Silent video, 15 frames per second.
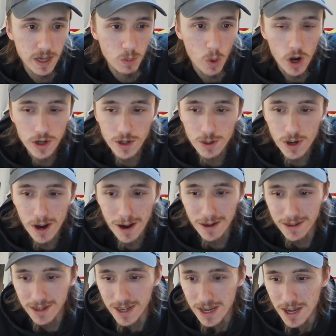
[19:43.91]
why you
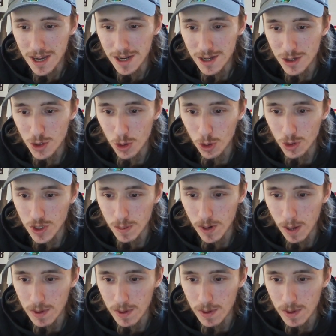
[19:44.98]
can't taught to play.